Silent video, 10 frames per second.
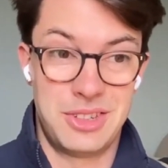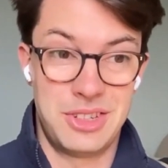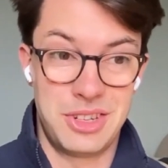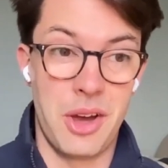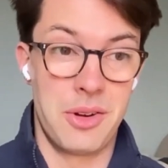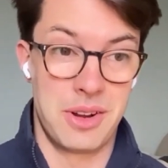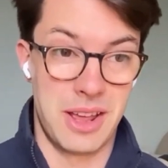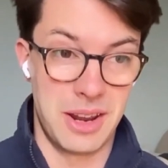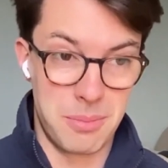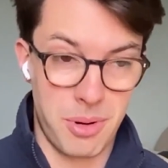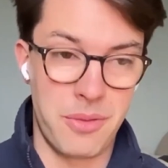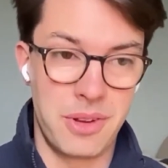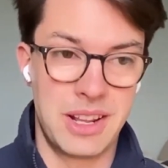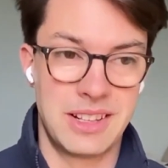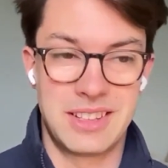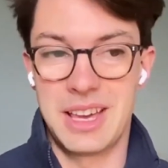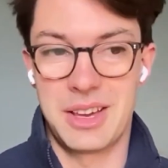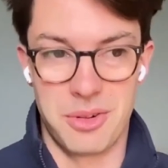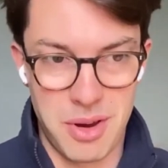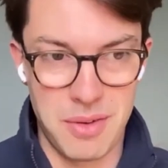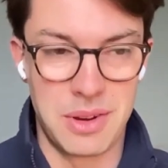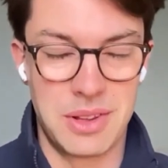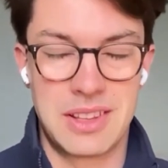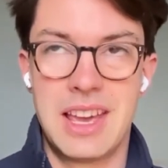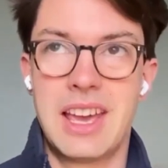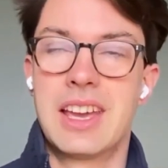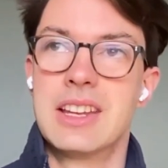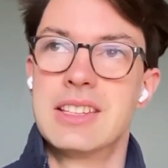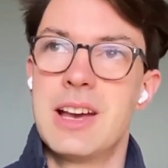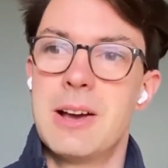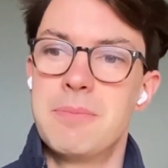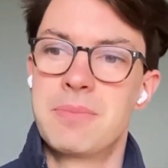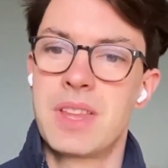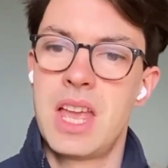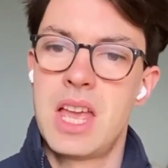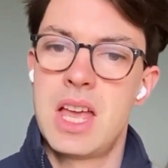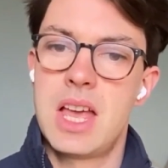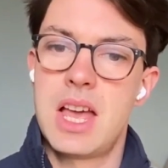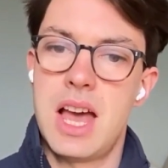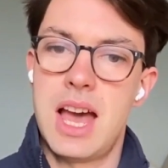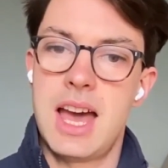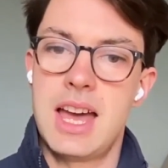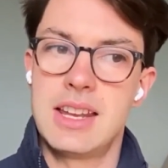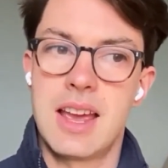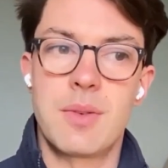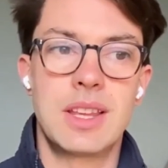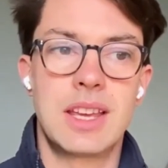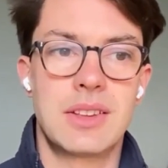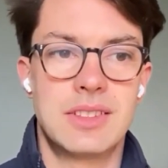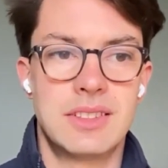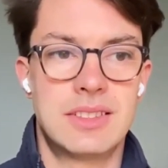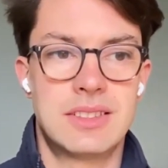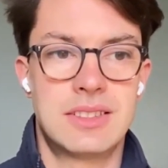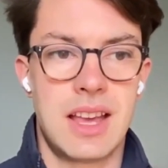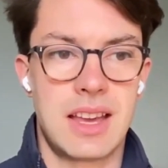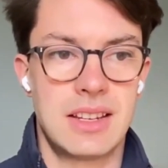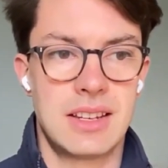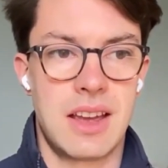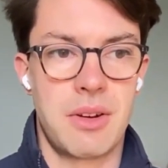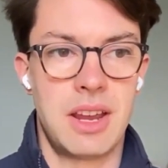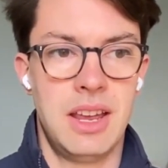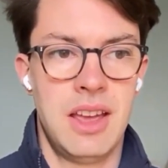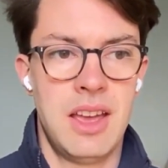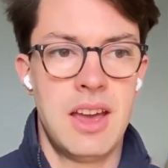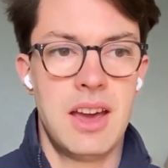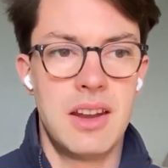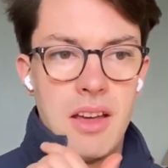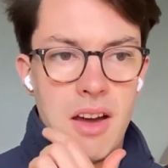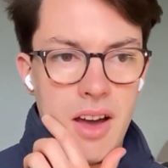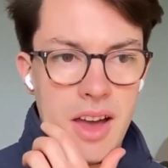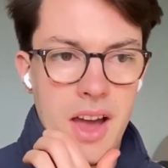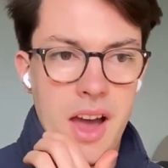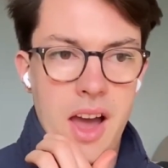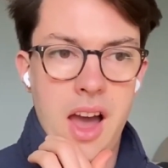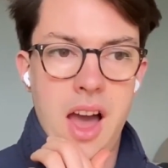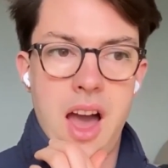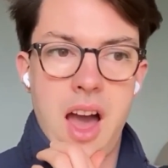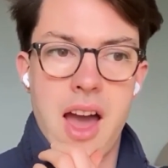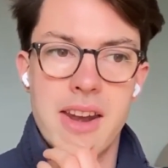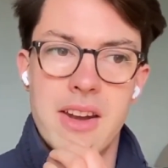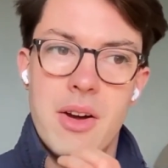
don't, and the profit is king or revenue is king, and everything else is secondary. And I don't know,